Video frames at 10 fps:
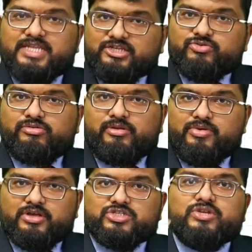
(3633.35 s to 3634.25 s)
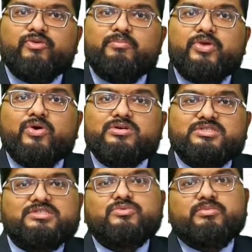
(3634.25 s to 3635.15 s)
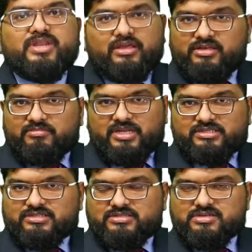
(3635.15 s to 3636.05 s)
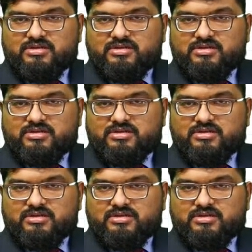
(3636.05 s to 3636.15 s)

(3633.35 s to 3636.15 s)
sexual reproduction where meiosis will be taking place.